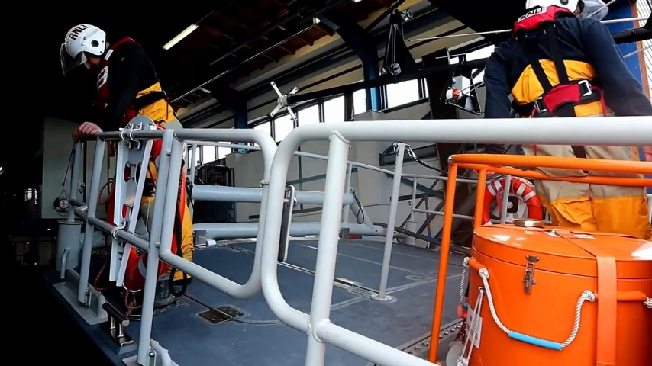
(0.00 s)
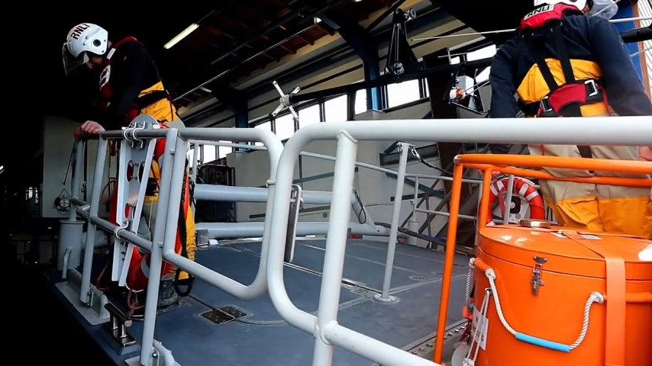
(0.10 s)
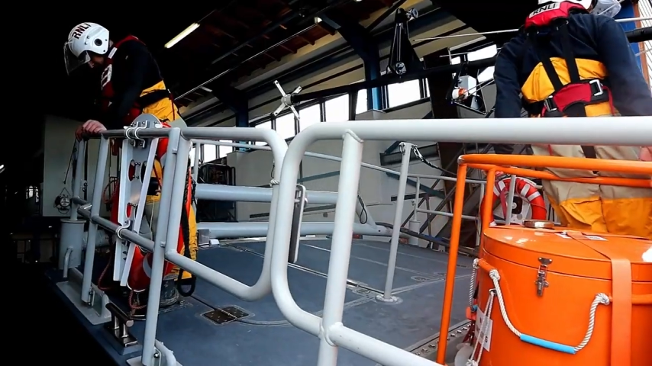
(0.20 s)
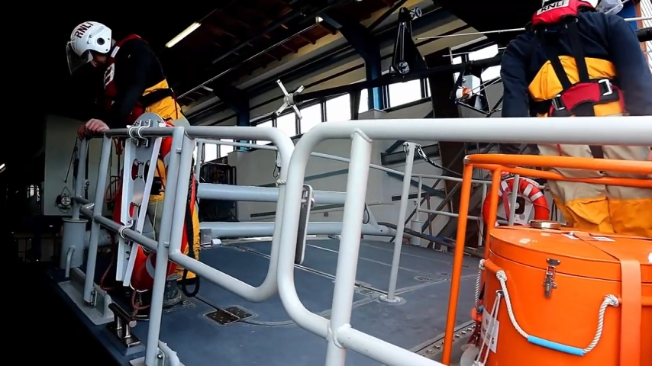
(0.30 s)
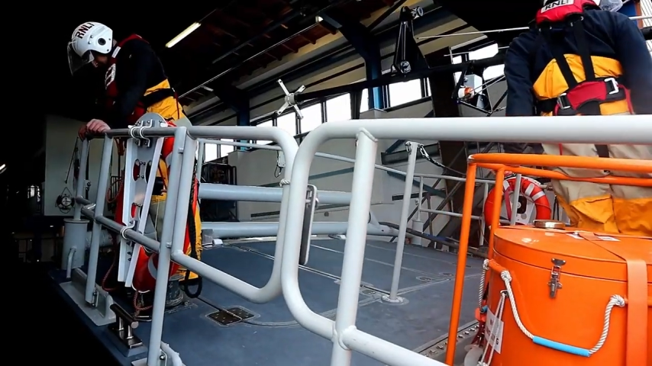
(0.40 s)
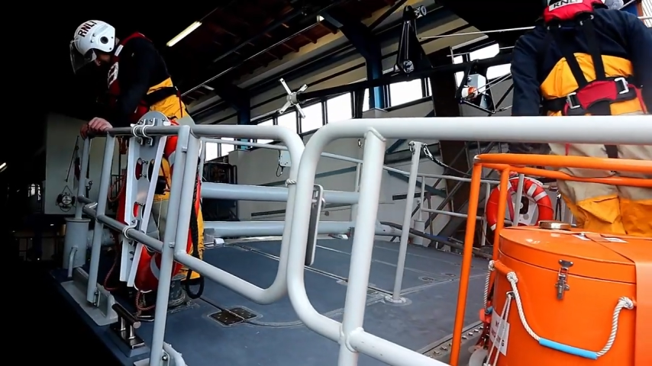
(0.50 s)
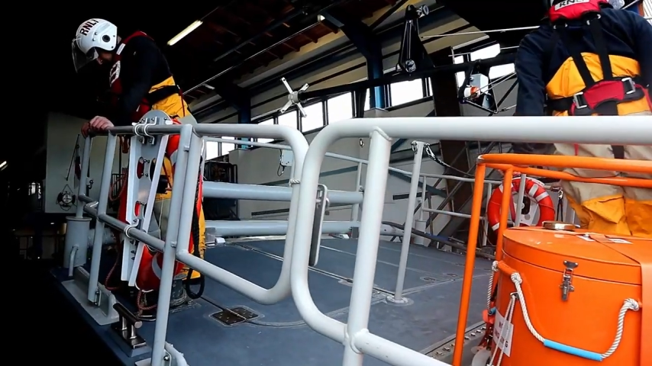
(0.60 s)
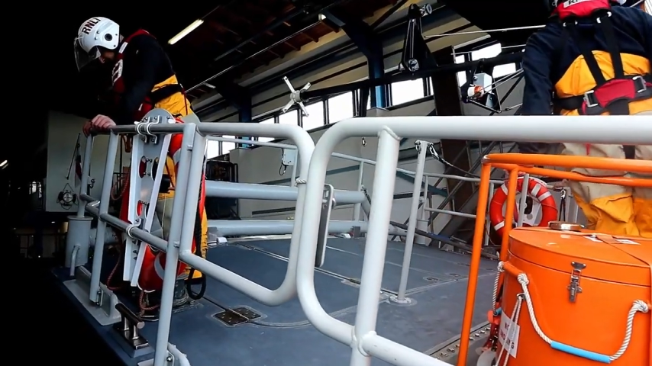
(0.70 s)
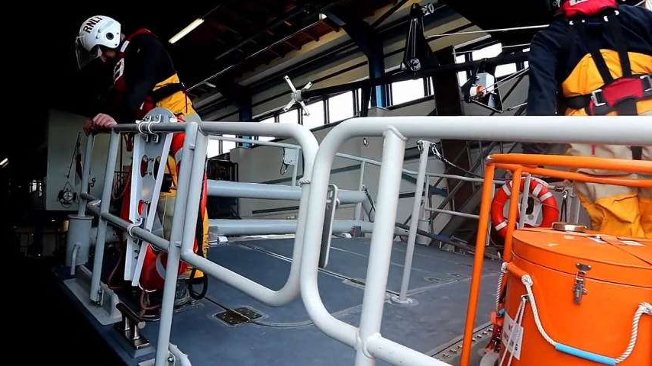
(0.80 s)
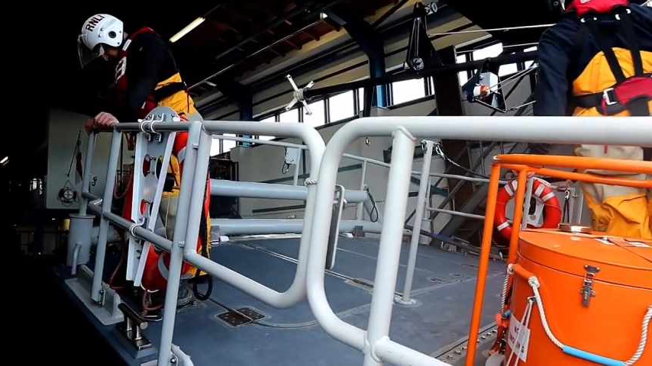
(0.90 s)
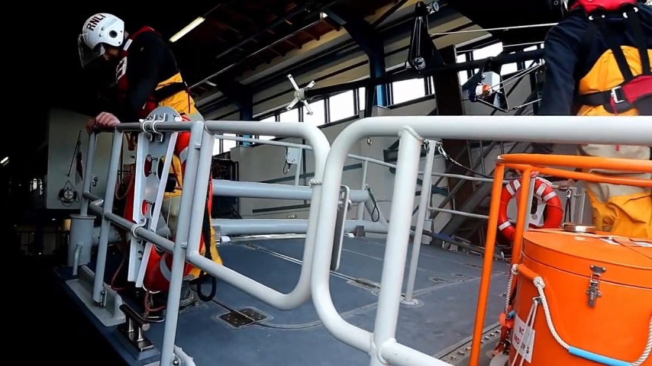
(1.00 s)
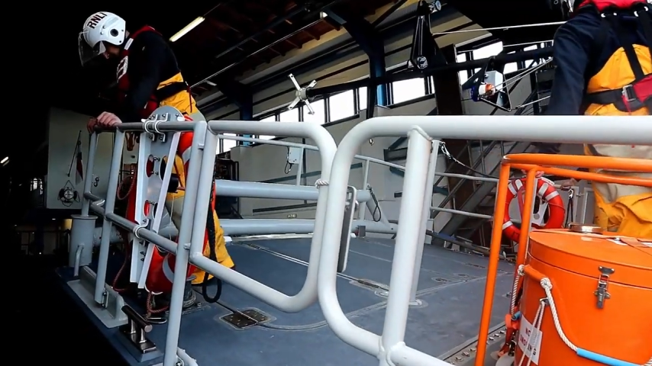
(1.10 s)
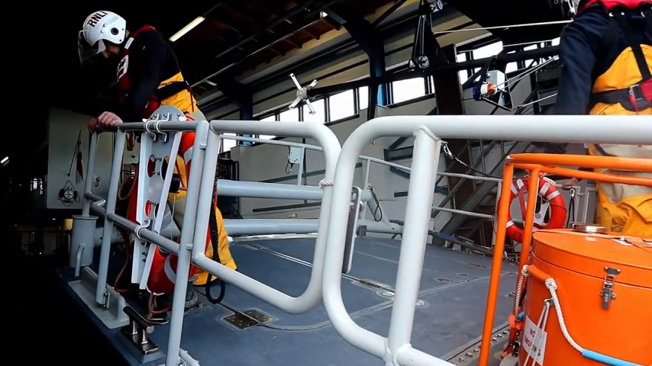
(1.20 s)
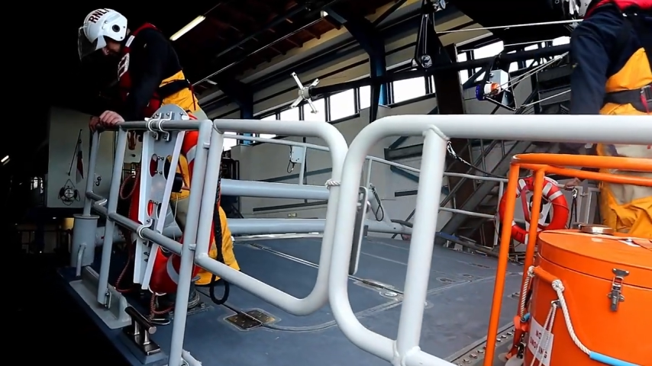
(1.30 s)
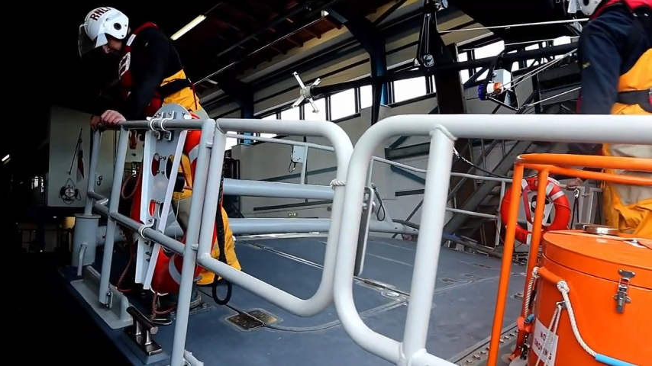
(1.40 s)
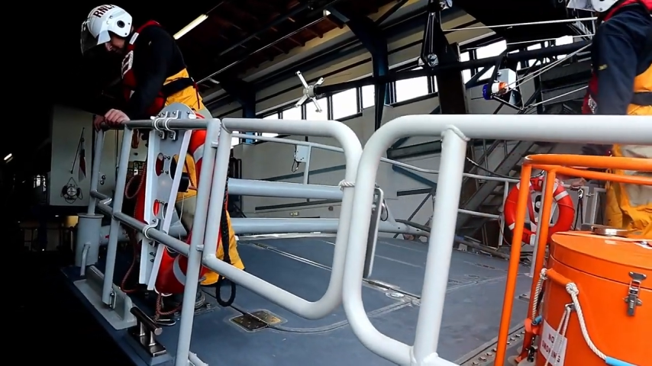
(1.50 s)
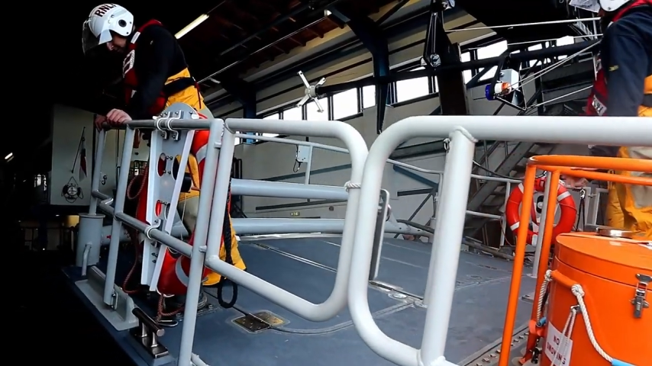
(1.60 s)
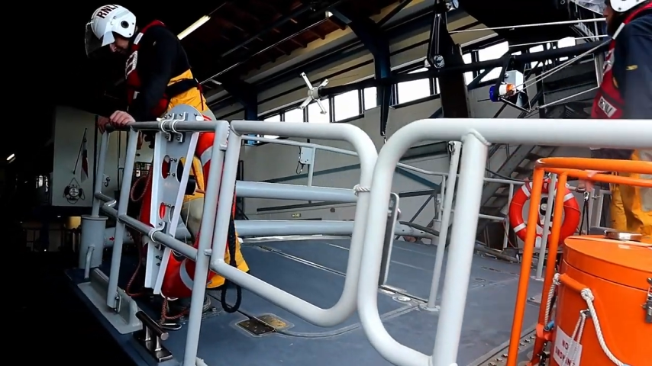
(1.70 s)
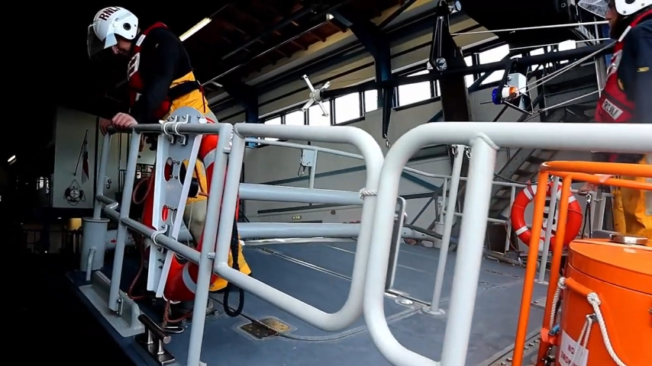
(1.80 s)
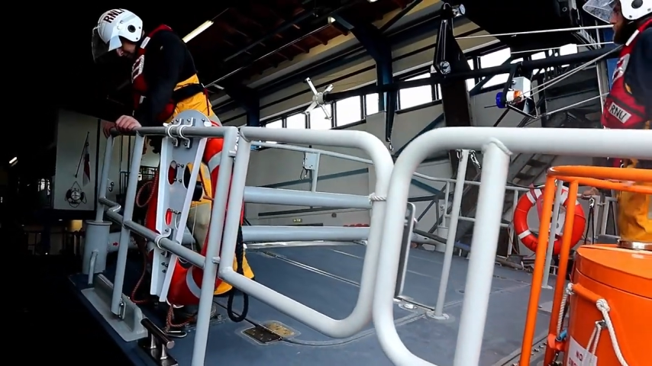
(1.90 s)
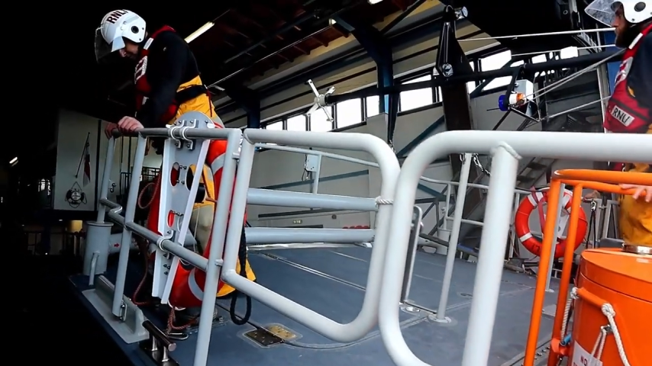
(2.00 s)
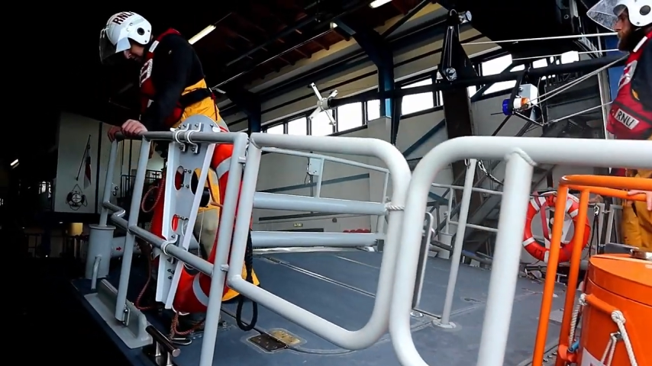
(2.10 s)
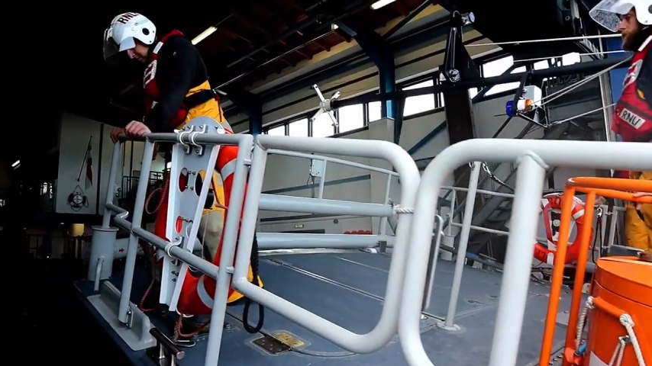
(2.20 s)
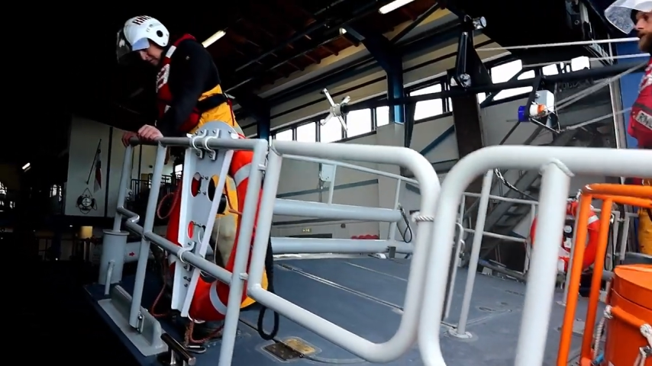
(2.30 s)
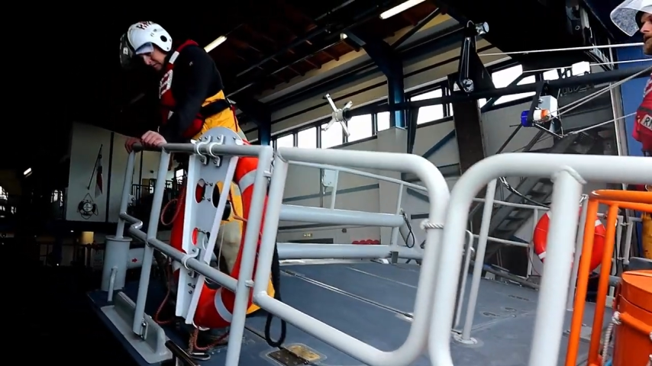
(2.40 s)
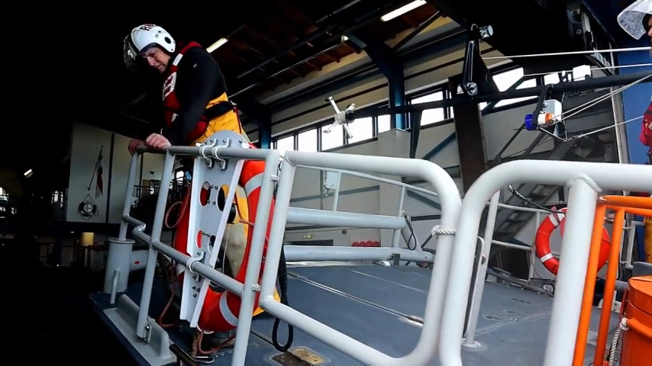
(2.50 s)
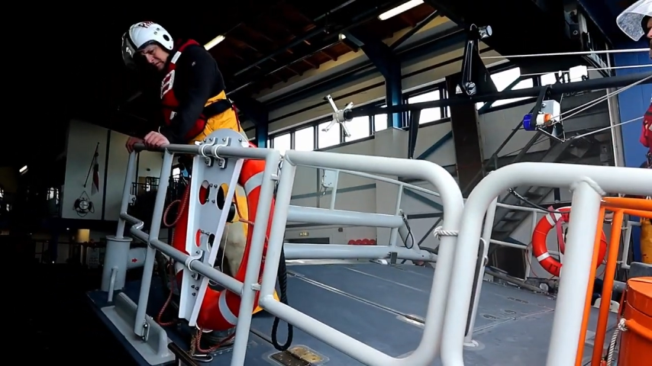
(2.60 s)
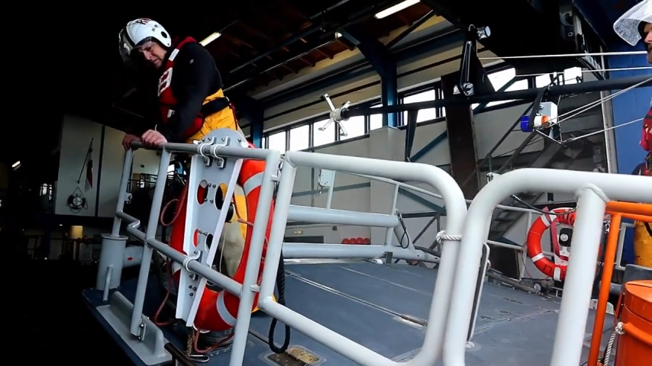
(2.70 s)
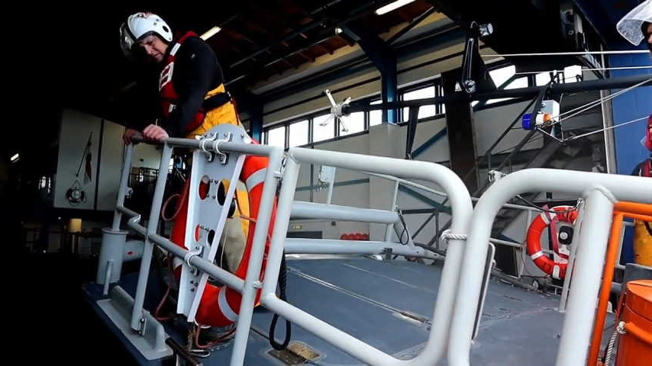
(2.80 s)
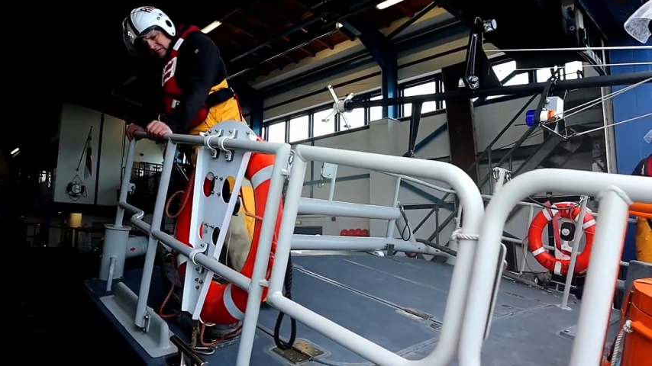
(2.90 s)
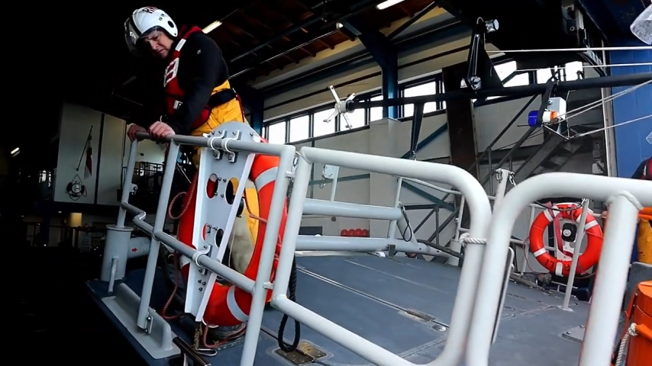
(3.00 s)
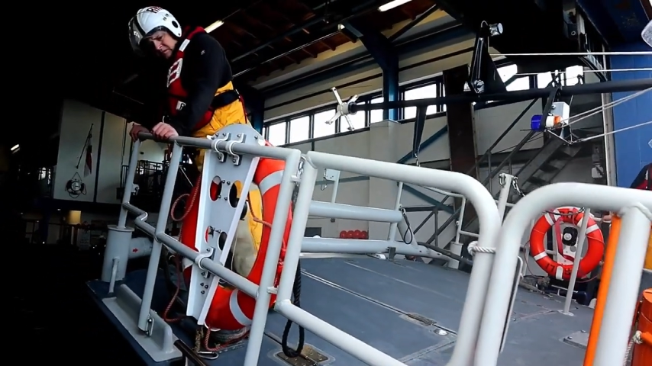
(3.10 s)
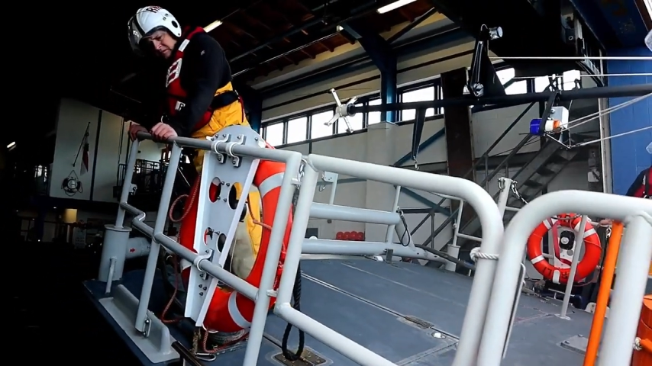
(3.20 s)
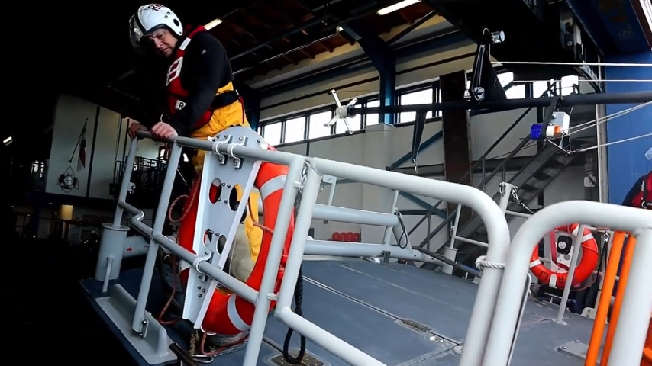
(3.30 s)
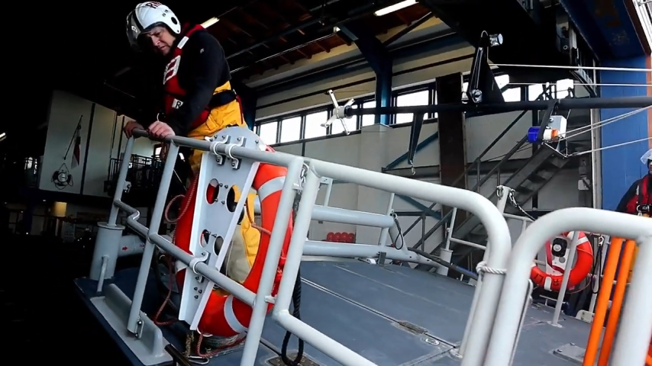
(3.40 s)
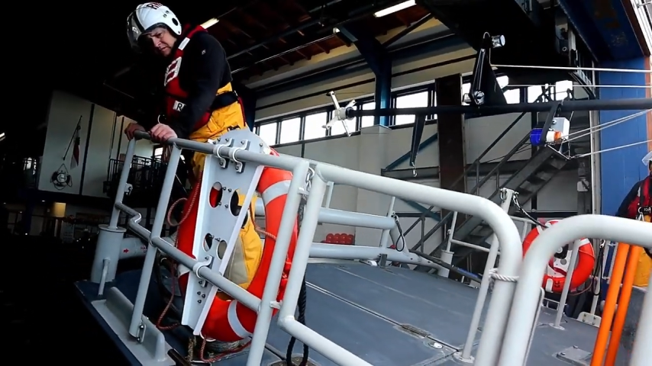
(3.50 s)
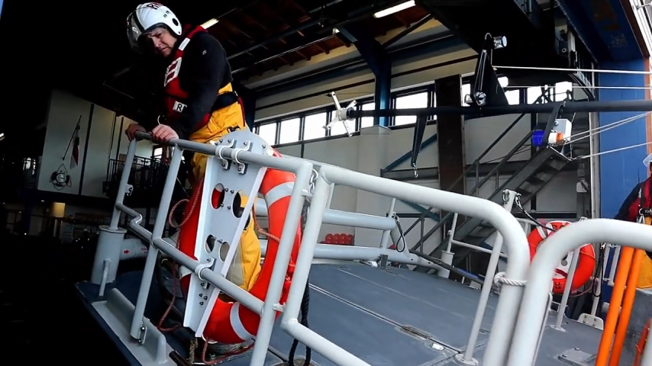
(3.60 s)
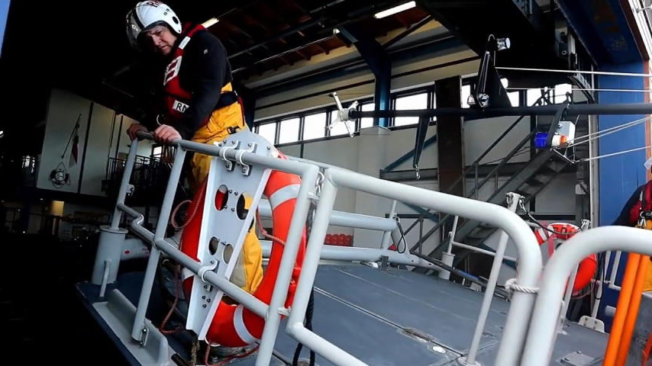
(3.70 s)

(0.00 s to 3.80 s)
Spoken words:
(no speaker visible)